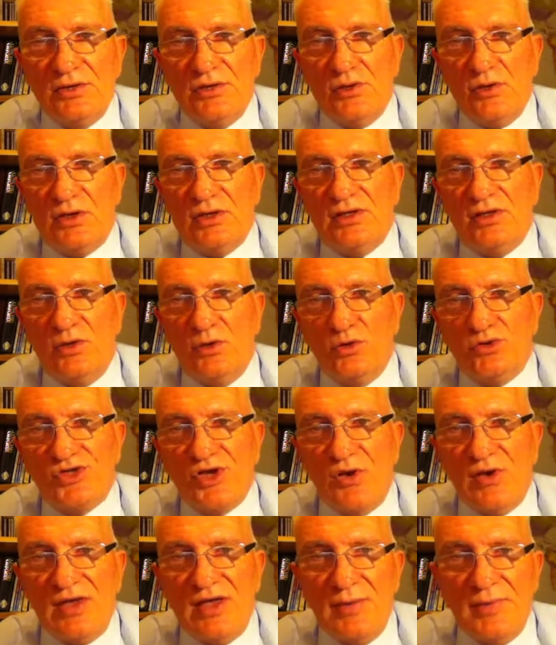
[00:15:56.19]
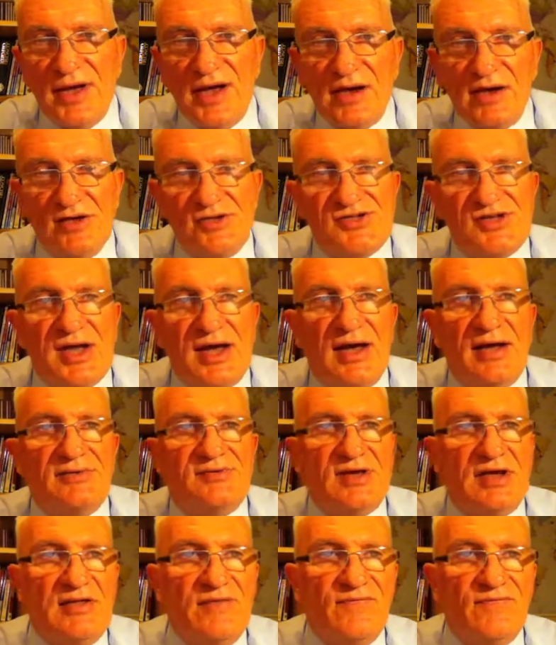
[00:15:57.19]
You can also email us
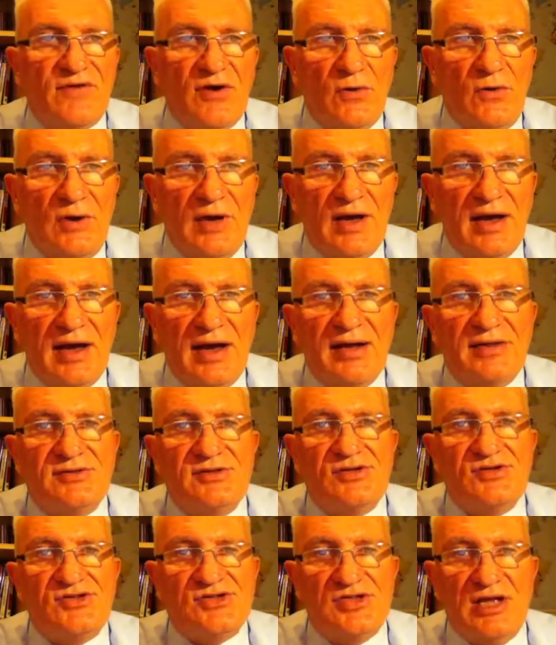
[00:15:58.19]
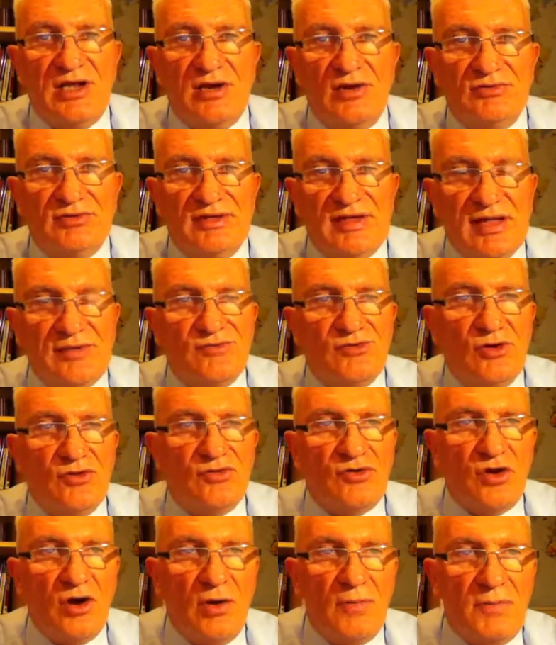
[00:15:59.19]
at
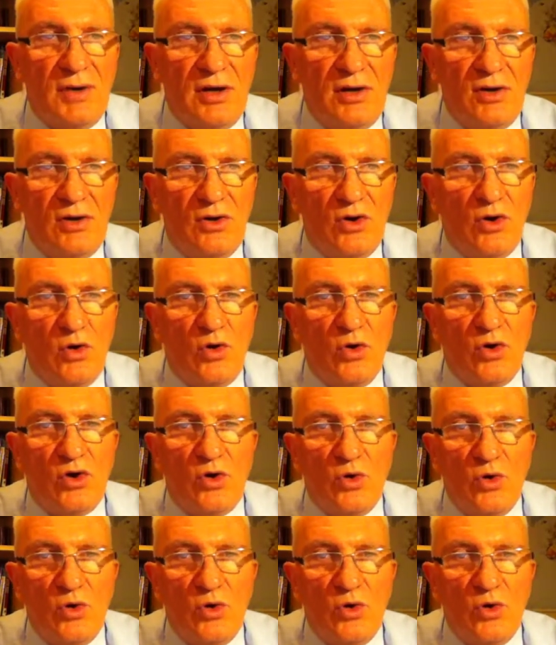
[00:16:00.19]
info@Steelonthenet.com or